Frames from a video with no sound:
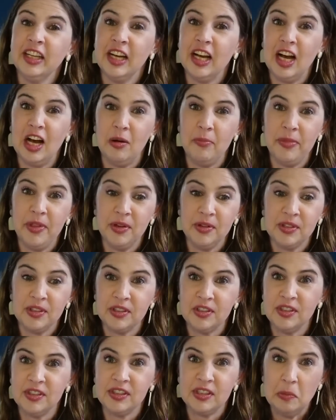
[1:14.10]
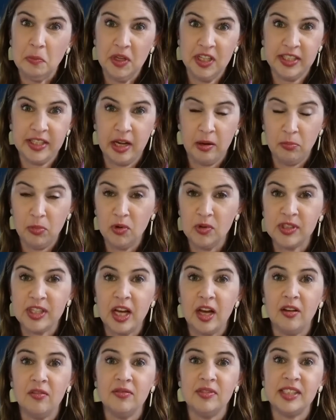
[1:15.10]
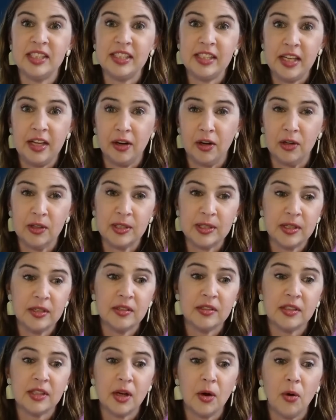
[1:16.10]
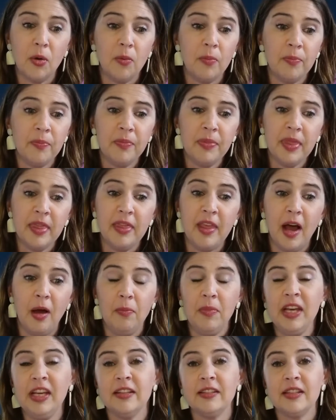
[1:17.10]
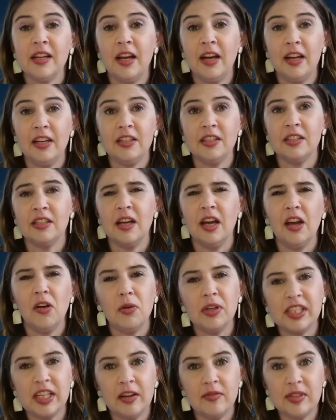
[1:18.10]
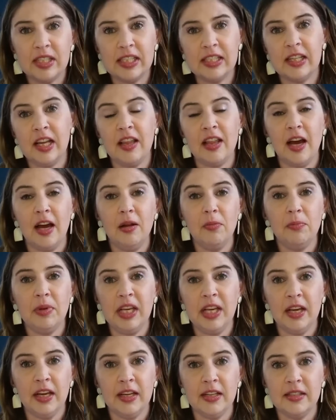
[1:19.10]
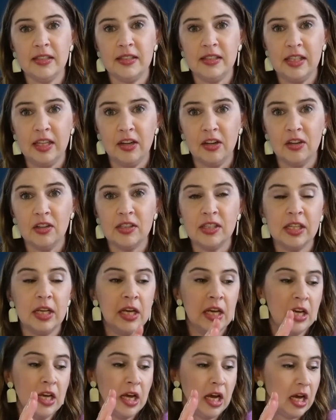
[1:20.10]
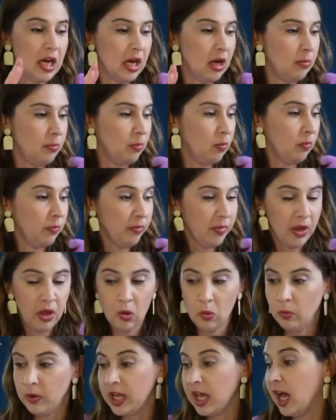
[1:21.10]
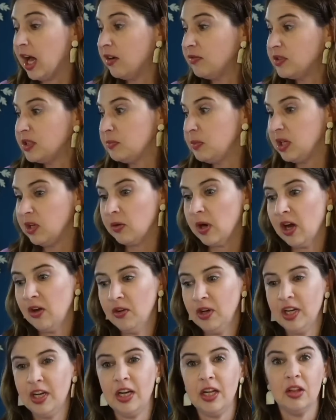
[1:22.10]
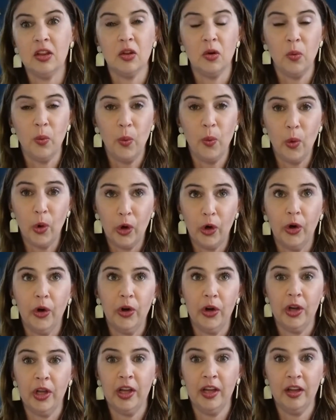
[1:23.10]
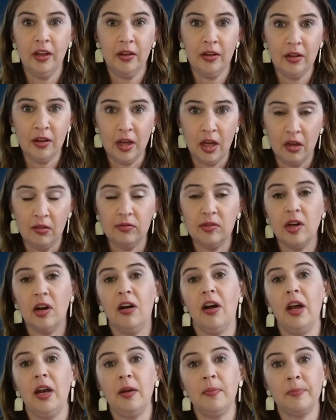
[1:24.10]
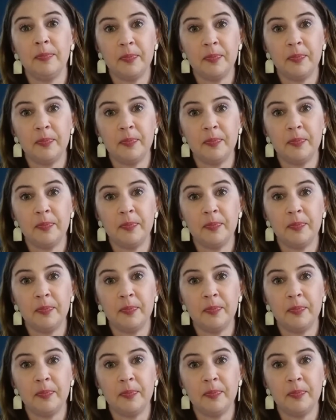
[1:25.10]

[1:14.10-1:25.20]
Um, those are just some examples of seers. So that being said, I just I always have to say that because seers um, we have to be grounded in the Word of God,